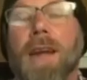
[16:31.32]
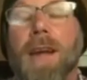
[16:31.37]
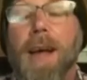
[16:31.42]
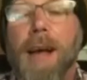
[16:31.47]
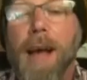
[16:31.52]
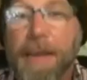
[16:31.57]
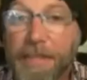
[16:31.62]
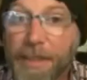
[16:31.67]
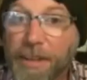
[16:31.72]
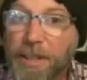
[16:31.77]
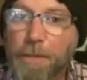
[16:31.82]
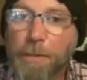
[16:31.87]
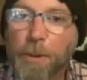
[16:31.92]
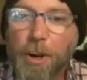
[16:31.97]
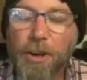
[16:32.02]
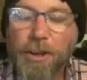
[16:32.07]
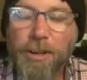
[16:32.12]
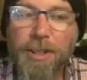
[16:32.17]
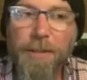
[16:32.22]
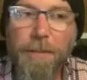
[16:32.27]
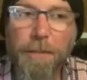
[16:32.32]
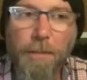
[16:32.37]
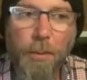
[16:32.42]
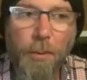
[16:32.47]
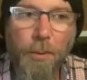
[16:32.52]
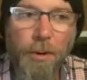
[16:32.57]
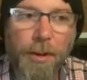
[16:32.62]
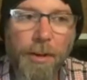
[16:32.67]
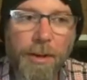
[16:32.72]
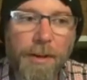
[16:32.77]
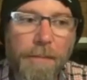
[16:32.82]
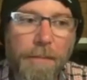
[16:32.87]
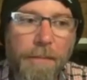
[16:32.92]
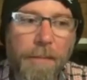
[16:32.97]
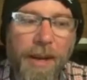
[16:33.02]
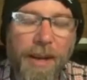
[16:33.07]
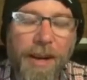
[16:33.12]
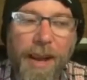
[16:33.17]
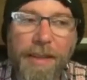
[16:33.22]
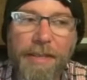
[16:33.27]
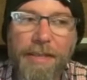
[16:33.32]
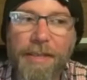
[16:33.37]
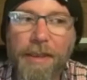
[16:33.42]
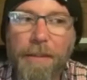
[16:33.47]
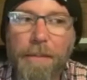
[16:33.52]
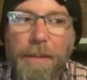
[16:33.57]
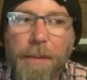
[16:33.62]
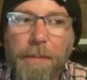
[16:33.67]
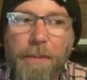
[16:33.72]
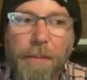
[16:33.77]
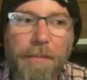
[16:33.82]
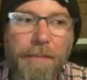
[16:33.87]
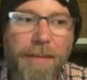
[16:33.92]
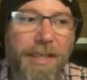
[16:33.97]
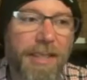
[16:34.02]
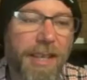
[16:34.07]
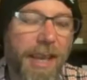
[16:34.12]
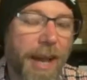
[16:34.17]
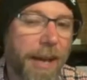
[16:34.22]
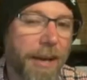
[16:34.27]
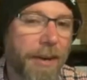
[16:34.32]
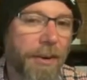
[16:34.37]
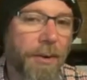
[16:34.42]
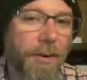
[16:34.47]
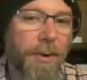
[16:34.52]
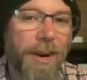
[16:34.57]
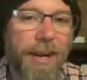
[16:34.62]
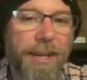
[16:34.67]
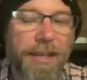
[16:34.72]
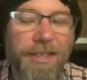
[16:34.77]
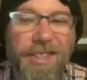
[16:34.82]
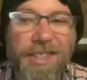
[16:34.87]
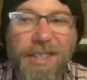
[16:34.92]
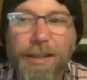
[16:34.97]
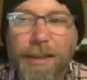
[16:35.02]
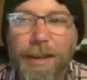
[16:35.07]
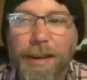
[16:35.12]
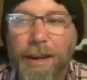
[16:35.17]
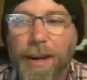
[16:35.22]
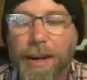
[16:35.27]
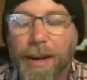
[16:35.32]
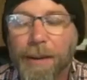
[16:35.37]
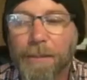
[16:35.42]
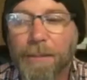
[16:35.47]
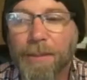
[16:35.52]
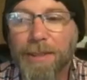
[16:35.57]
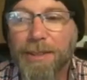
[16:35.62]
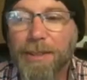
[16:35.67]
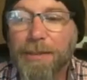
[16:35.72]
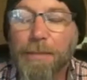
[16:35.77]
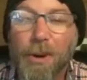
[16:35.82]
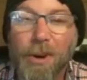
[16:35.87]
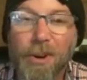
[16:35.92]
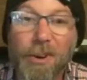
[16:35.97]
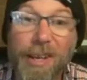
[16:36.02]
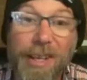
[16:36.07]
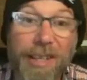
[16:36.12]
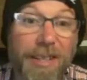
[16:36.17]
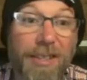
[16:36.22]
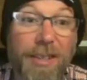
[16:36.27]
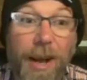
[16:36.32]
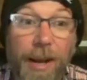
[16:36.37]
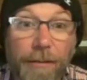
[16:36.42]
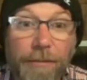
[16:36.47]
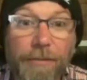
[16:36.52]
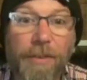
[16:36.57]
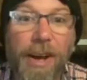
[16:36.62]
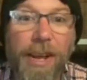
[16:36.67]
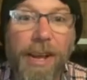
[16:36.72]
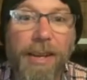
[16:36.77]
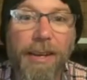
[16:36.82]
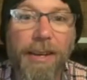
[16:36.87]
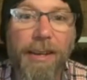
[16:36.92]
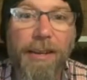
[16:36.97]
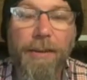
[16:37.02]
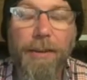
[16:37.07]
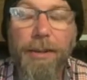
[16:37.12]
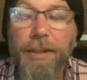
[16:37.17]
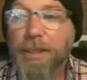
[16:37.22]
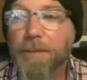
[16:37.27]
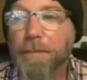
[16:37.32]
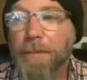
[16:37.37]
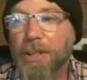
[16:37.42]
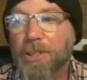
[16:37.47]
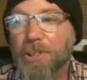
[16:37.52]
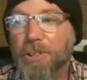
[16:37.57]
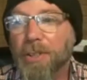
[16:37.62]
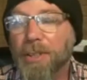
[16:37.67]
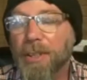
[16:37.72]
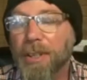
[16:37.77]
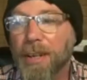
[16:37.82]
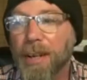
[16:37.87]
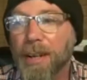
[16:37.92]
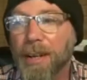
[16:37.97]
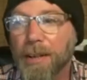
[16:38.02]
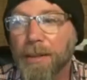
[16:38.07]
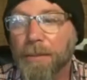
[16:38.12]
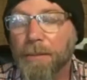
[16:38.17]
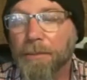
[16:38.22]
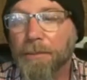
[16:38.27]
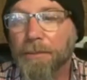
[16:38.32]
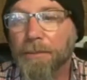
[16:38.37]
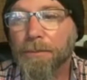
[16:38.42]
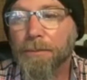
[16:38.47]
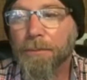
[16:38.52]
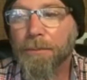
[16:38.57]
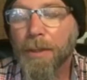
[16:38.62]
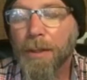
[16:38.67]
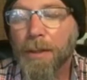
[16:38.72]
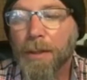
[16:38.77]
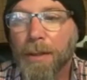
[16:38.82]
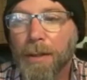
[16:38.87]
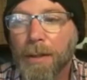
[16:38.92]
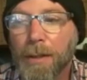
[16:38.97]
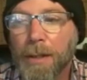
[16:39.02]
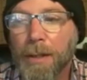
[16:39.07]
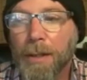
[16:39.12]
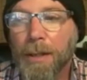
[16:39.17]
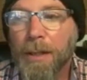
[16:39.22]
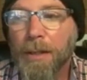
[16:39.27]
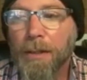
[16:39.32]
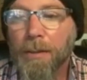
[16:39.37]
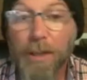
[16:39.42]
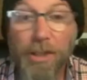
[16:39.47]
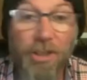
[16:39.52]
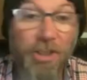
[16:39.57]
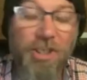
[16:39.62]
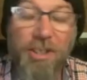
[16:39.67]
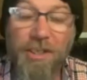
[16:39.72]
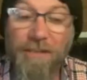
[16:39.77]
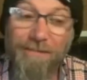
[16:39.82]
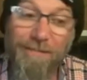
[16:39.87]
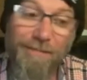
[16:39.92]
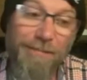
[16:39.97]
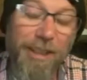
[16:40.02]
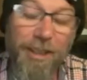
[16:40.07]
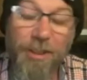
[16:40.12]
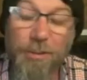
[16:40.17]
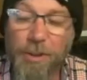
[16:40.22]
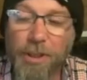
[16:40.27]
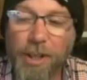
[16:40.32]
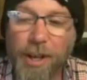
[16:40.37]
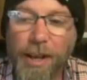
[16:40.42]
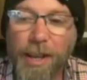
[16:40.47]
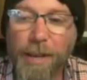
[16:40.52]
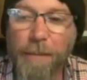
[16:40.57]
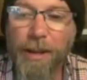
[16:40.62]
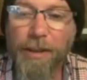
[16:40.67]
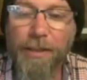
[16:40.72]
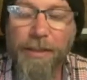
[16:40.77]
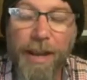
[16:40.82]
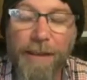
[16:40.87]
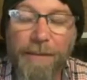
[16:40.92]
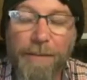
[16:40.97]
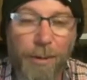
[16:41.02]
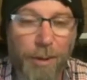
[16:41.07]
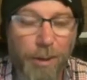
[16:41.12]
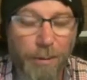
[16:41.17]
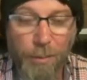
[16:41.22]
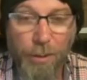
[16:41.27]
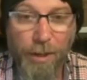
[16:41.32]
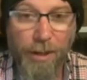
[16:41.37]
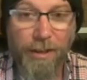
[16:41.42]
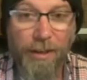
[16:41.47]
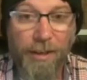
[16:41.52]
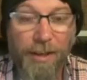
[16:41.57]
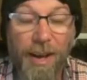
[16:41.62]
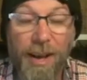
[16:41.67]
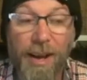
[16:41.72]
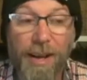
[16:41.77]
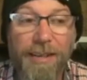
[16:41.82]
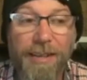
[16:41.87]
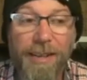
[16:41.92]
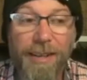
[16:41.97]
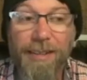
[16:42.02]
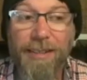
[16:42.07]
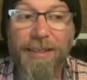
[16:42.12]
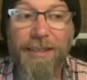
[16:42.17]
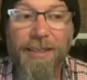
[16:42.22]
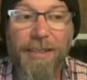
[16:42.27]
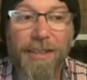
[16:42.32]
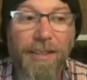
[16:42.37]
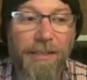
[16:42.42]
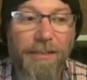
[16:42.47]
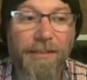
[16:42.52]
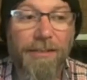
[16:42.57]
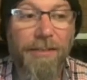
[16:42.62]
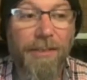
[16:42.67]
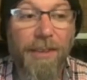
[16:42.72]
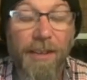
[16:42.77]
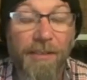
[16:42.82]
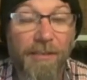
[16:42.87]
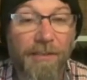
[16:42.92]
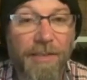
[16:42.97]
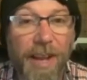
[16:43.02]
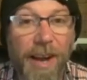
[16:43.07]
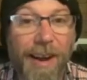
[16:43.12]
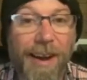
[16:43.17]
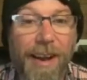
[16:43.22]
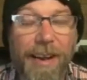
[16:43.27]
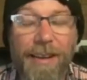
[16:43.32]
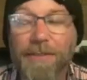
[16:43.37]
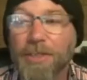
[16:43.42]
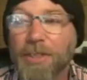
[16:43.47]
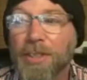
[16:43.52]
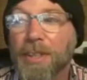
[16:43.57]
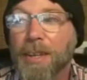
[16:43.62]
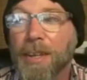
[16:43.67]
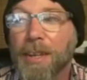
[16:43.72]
I think sparring is important, but I think people miscategorize it, um, because sparring is not fighting, especially, um, well, just because we're talking about knife work, to put it in context of, of knives.